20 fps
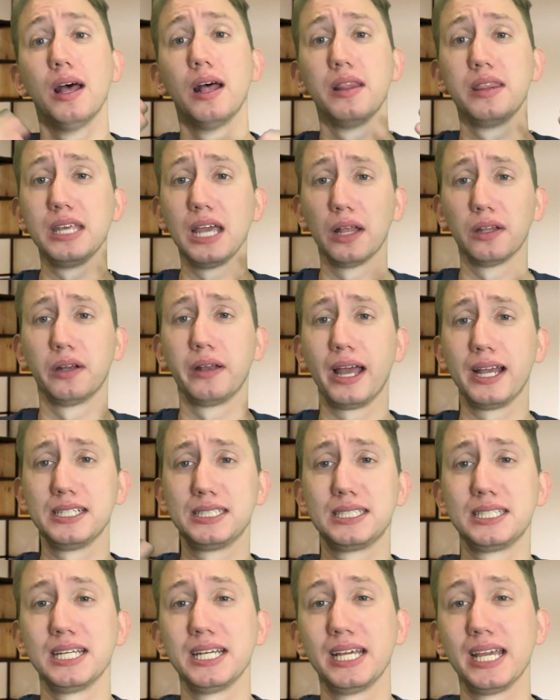The other nice
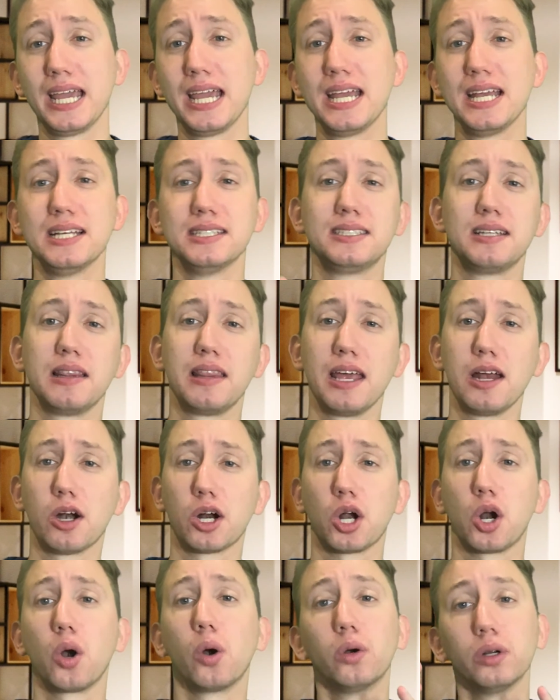thing is they are
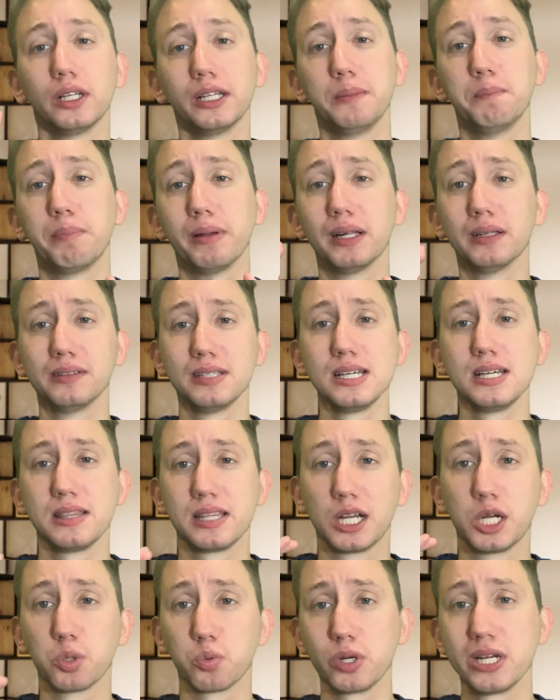currently building the
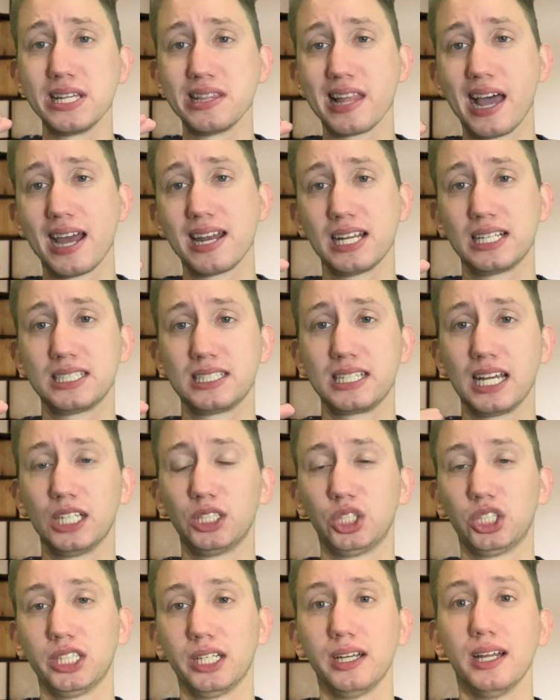Green Line
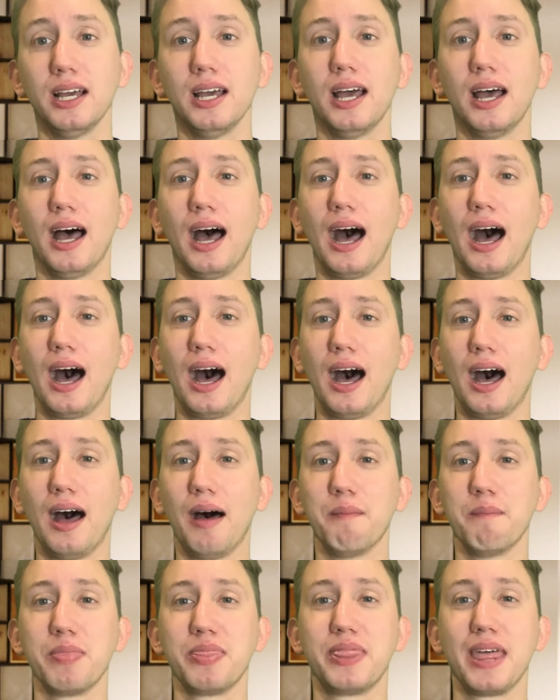extension
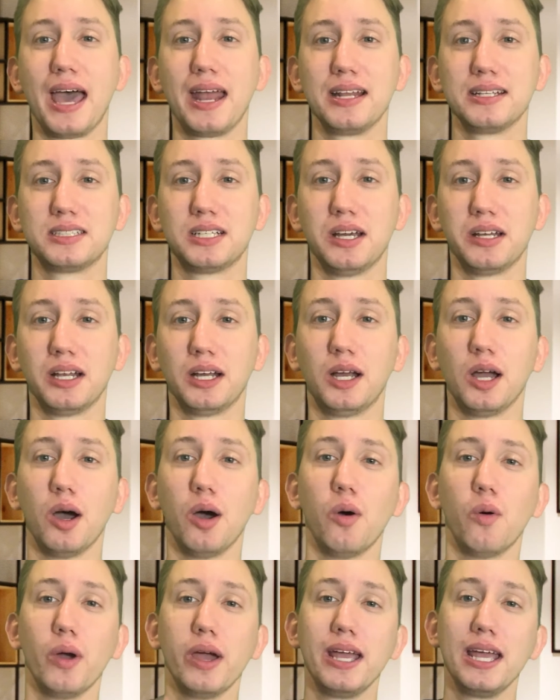that is going to
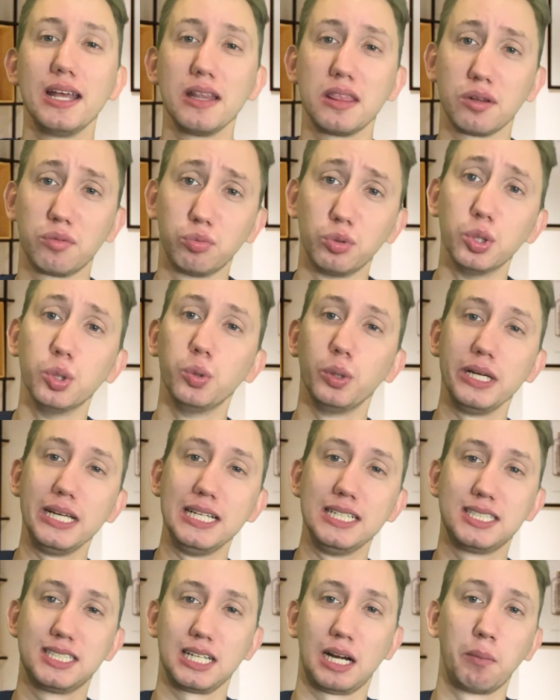go through
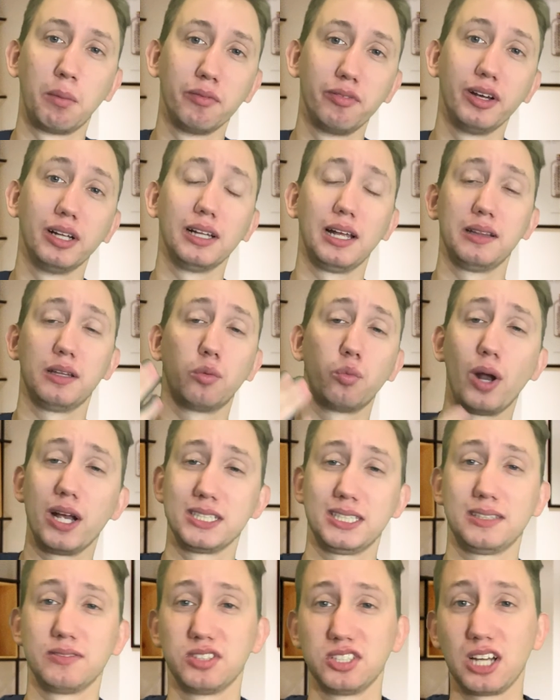East Somerville and the
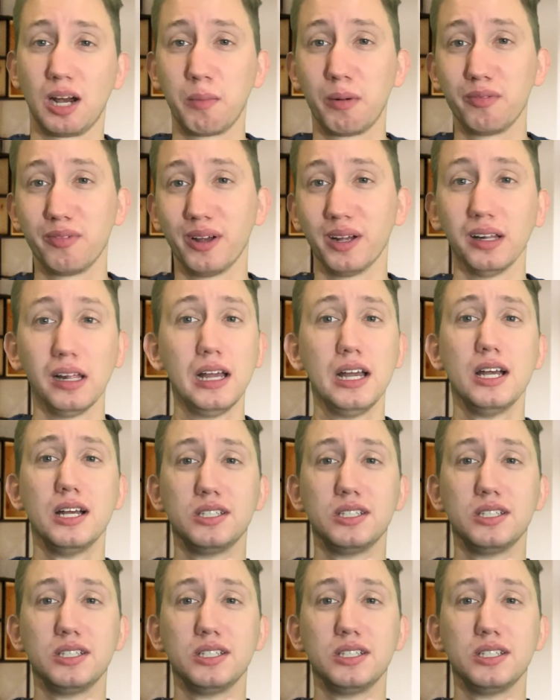rest of Somerville.